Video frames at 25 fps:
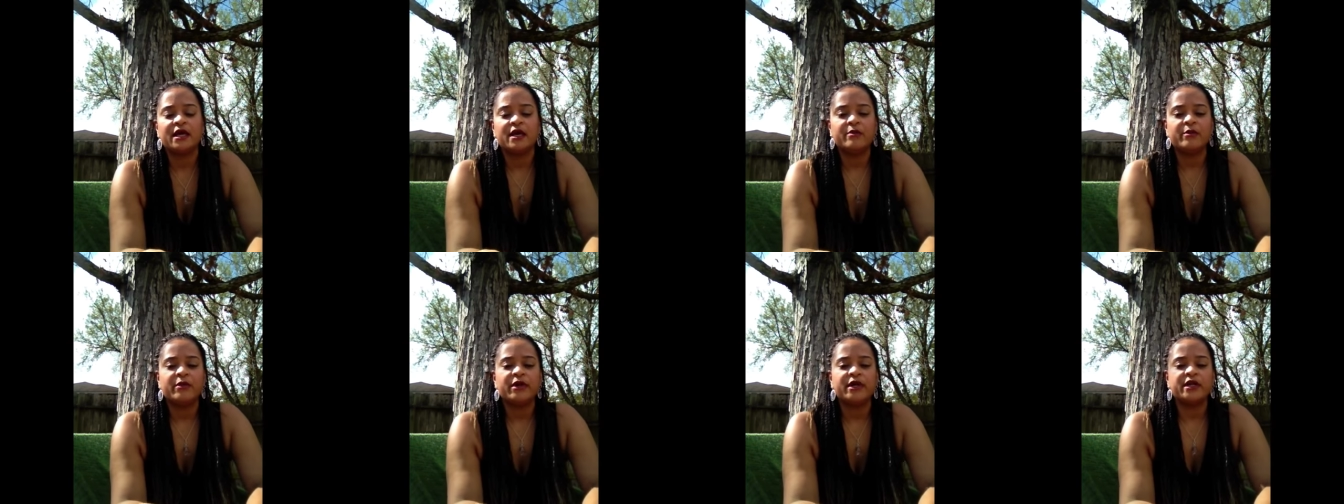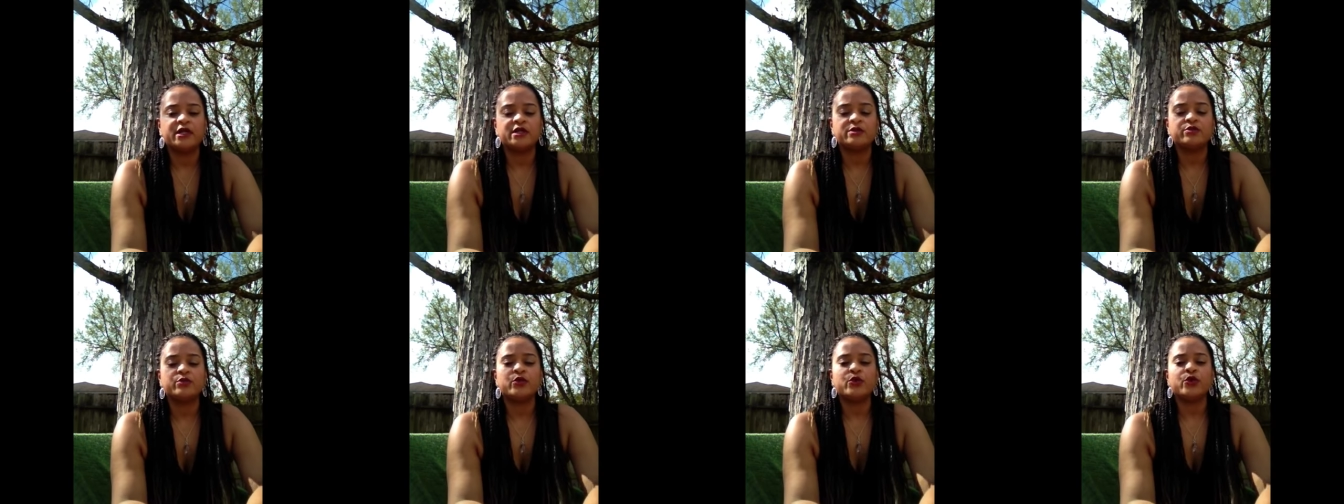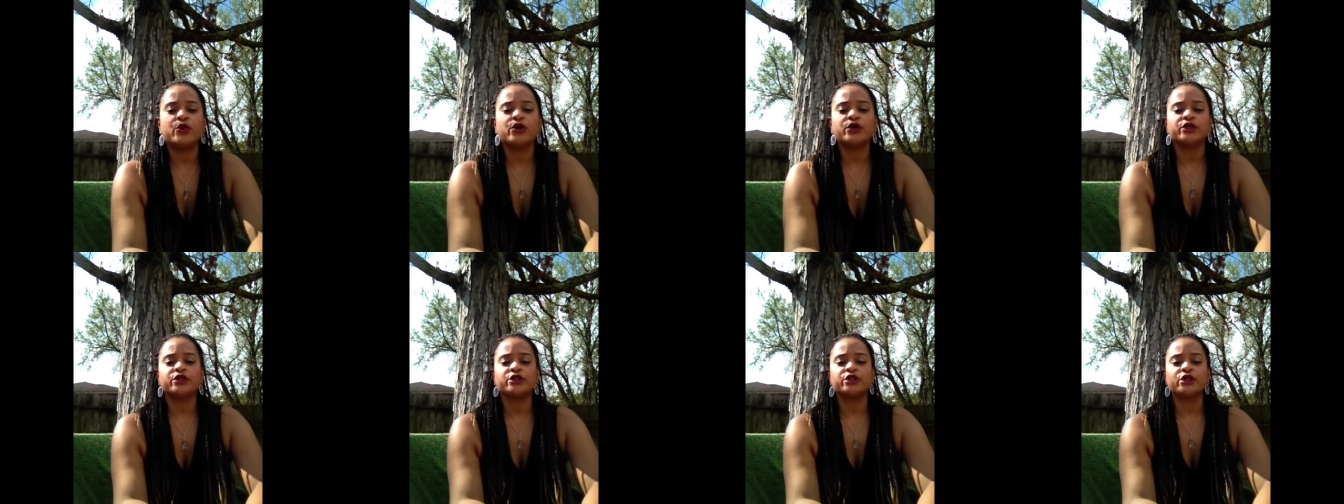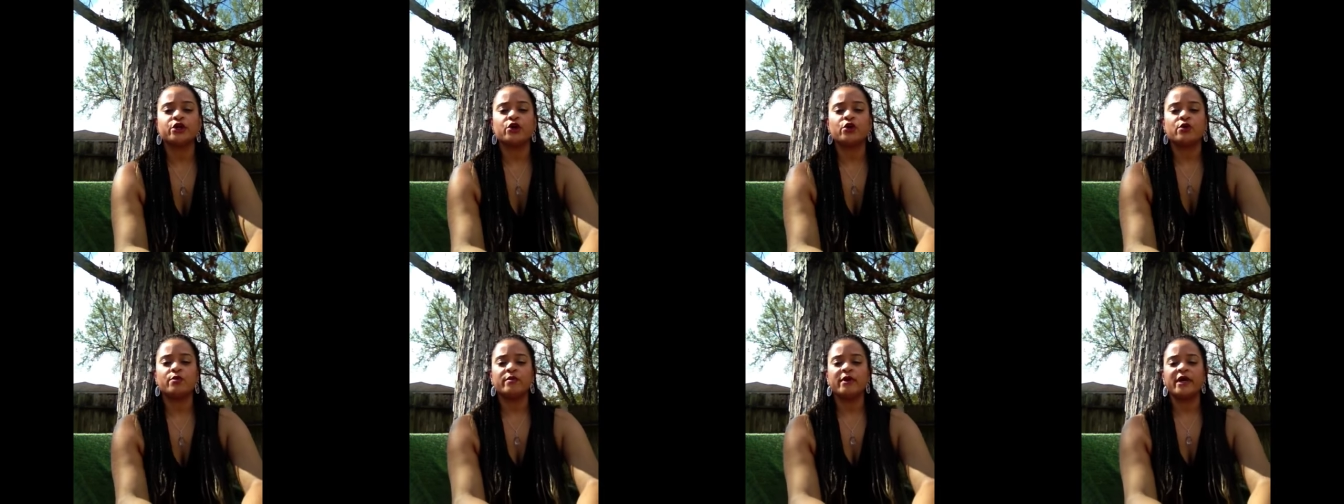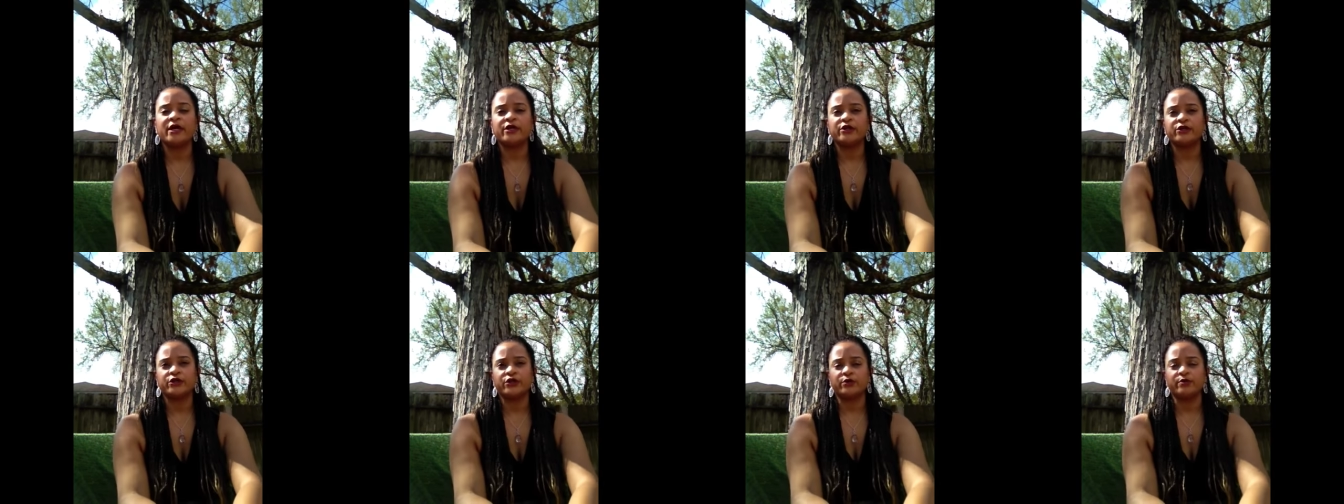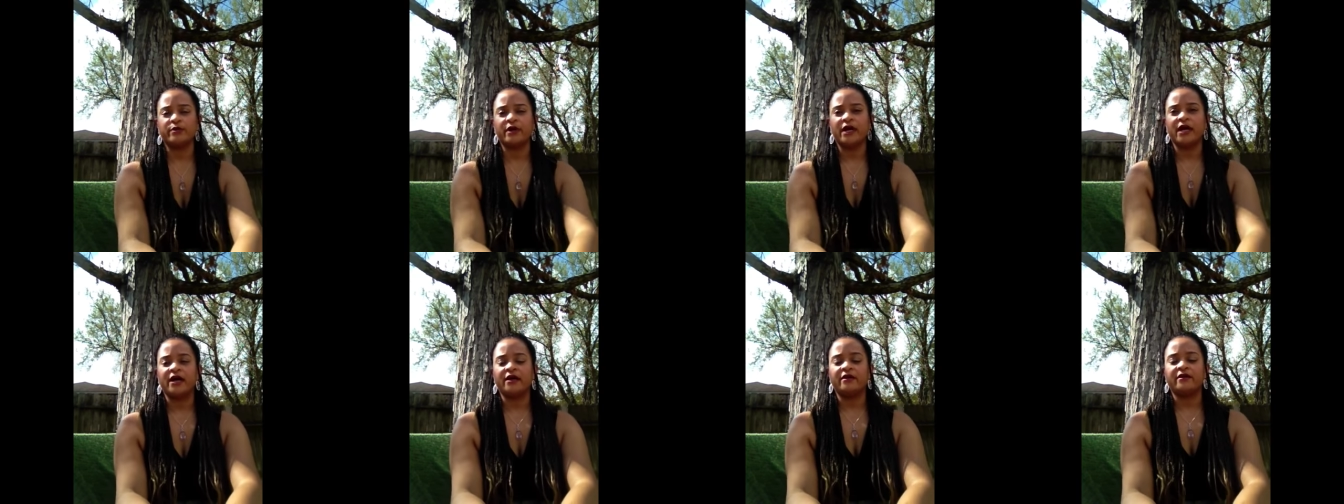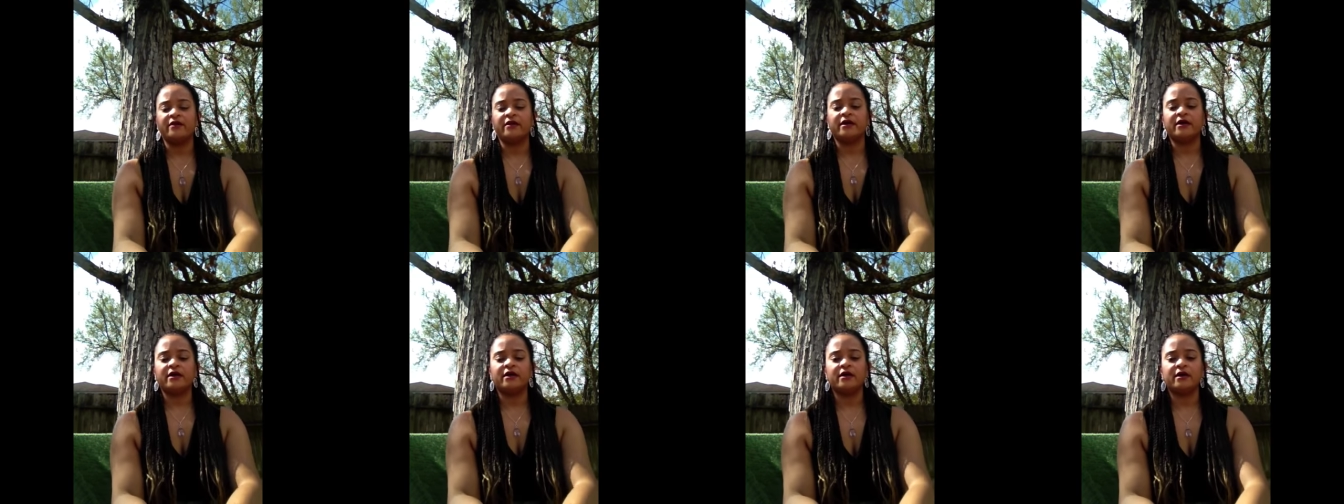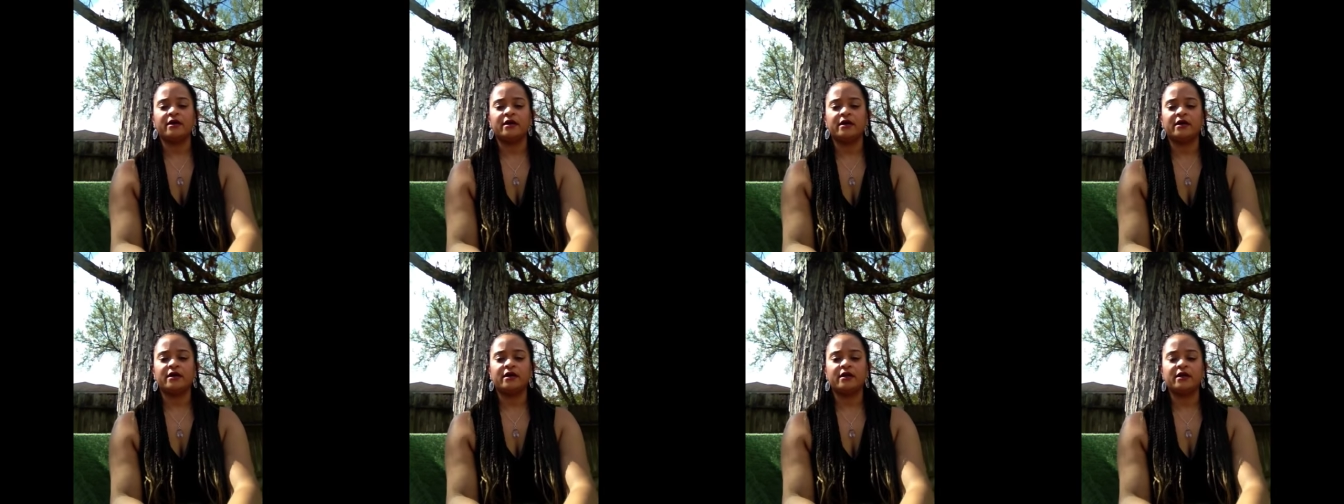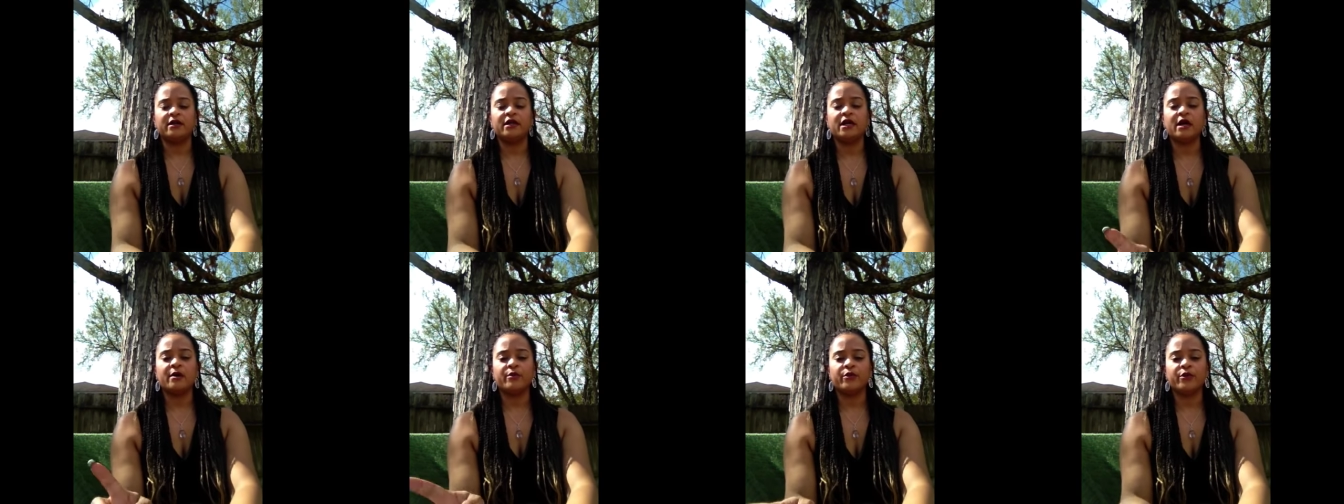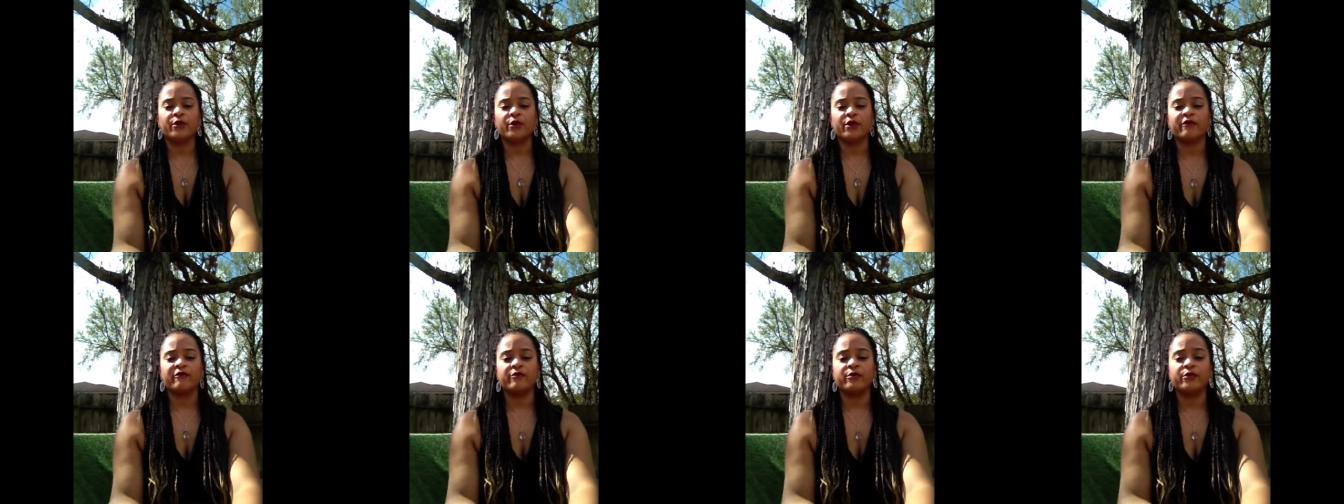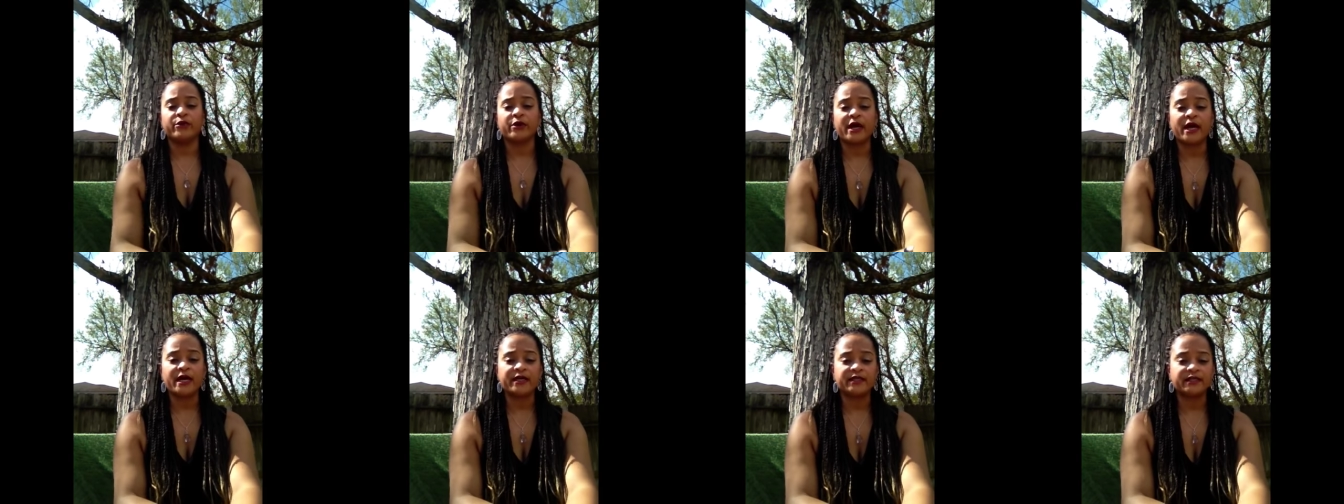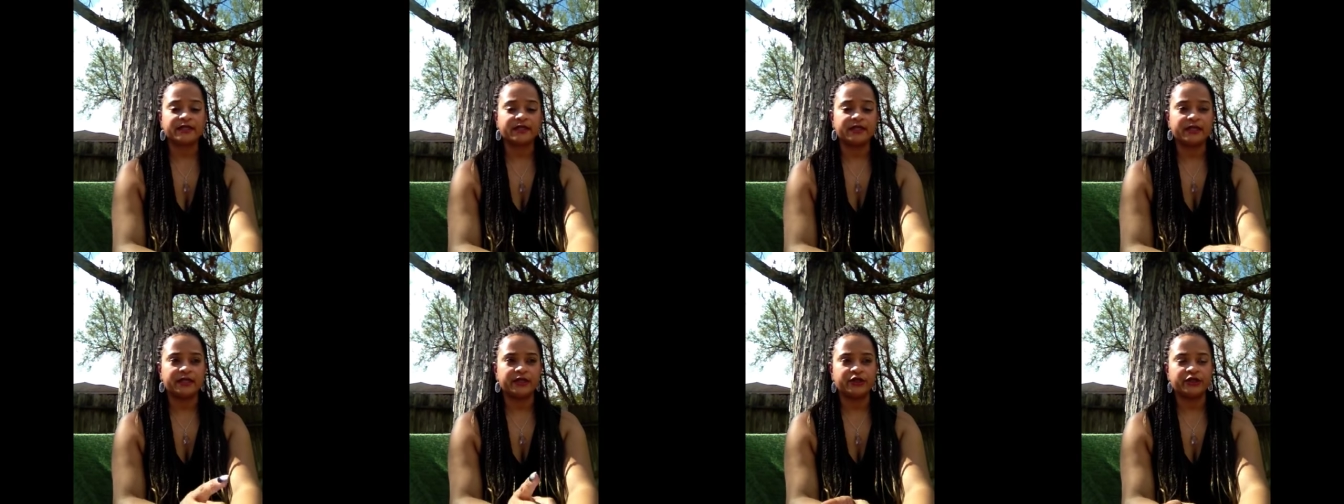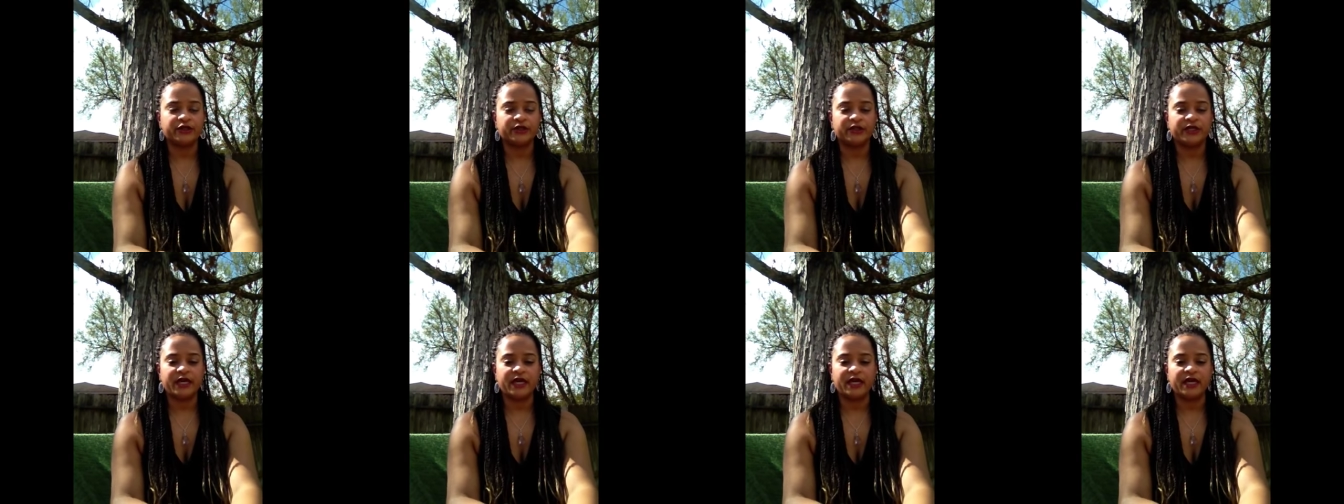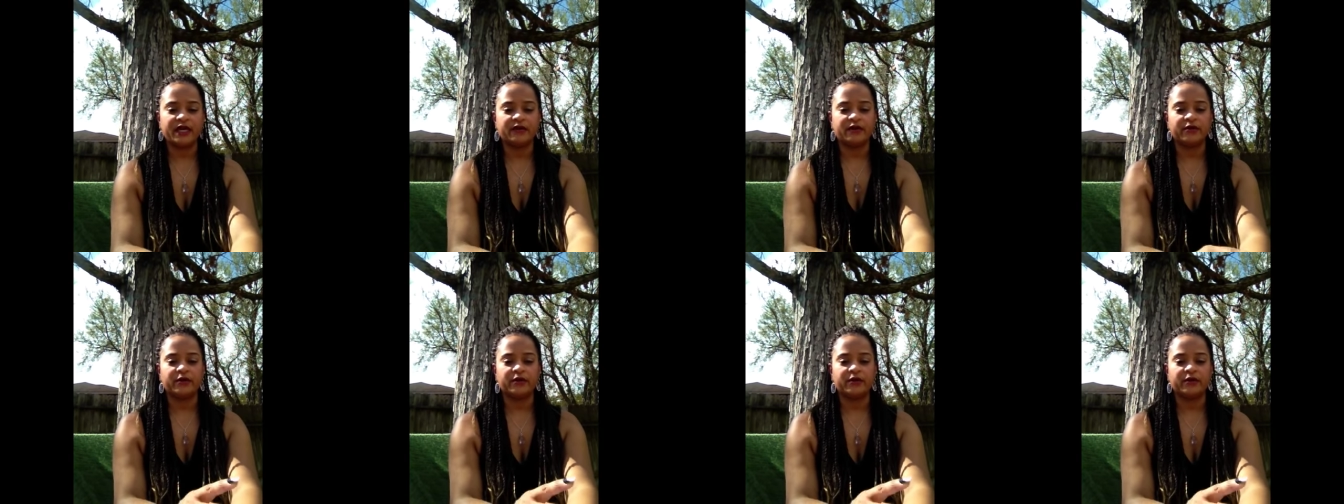But it's more so measured by the number of breaths that you take.